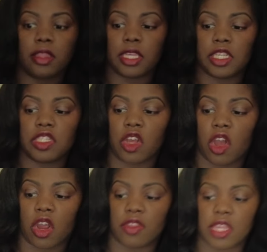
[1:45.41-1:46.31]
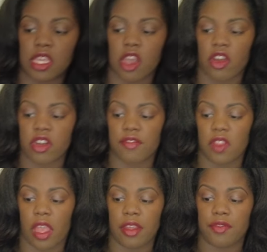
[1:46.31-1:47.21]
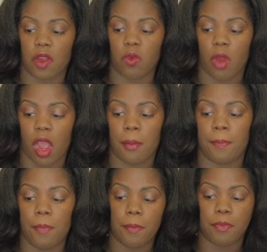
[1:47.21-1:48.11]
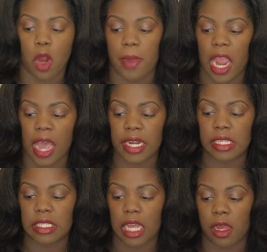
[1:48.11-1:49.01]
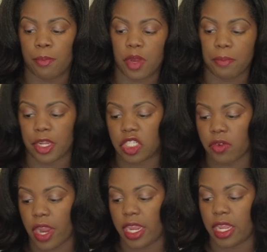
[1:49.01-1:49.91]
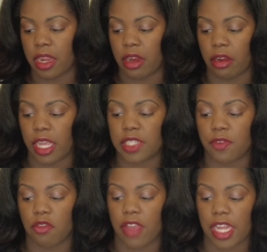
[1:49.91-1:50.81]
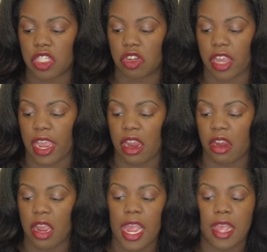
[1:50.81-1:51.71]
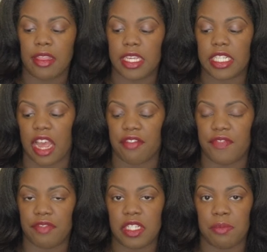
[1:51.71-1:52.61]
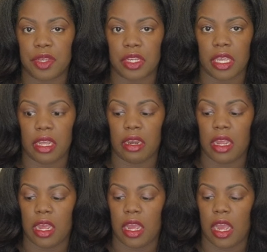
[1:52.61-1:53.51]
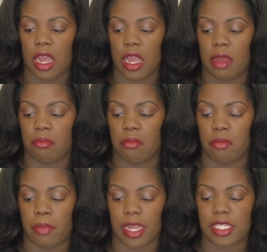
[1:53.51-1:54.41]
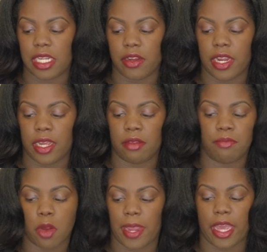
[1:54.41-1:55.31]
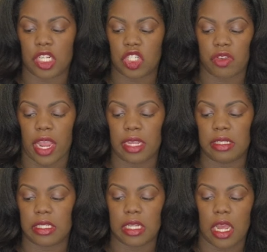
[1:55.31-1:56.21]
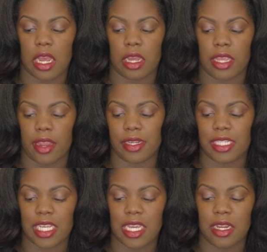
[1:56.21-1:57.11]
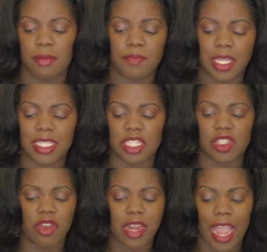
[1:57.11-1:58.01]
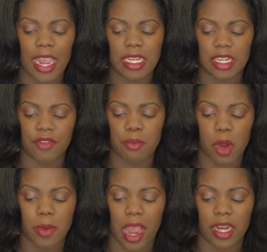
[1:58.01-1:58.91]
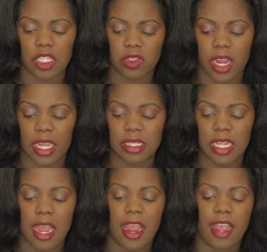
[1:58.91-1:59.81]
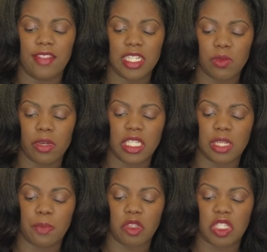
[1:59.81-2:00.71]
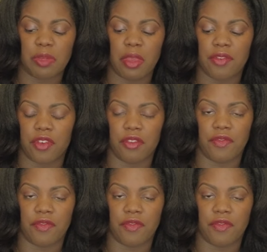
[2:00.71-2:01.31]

These are the Garden of Life Raw Probiotics. I'll put a picture right here. It's for vaginal care. These have 50 billion bacteria probiotic strains guaranteed. It says 38 different probiotic strains, and this one is supposed to be for